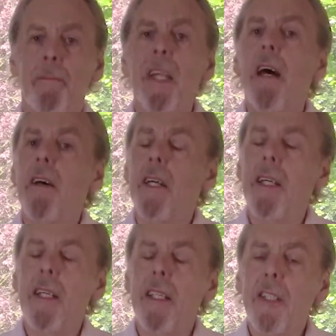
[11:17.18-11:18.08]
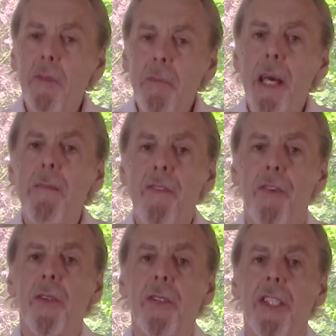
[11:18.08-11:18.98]
Now, you may be
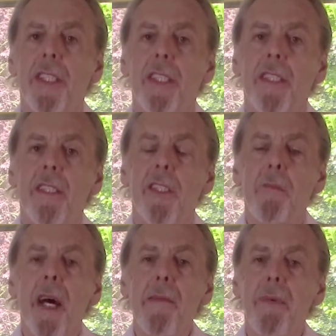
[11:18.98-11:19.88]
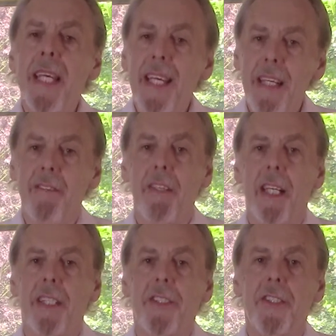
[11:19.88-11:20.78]
fortunate, you may be in a
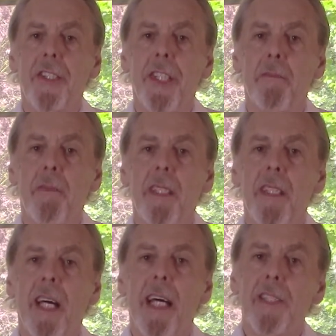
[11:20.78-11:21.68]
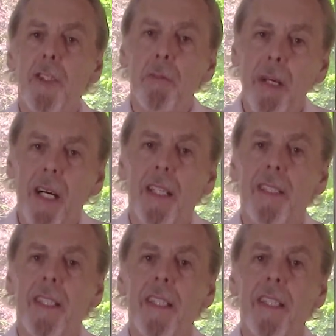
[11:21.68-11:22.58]
relationship and your
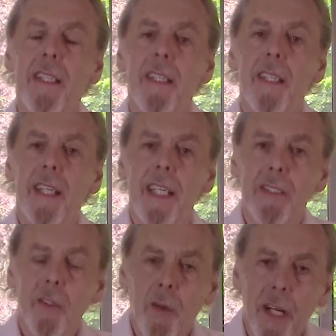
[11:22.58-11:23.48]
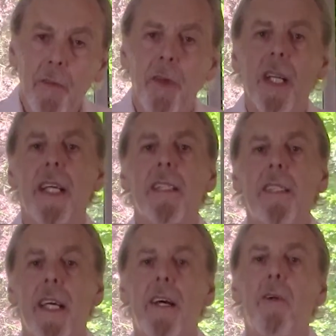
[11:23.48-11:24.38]
partner is quite willing
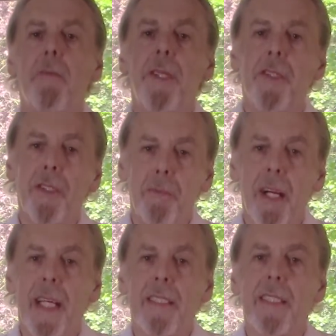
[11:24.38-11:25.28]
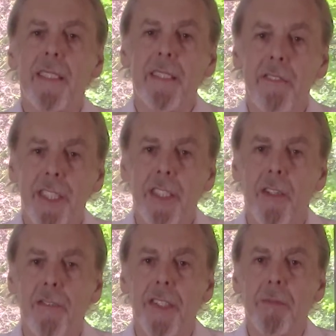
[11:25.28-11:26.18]
to help you to practice to
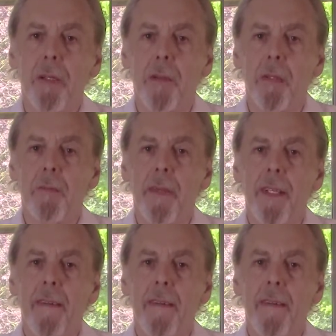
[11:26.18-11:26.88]
resolve this problem.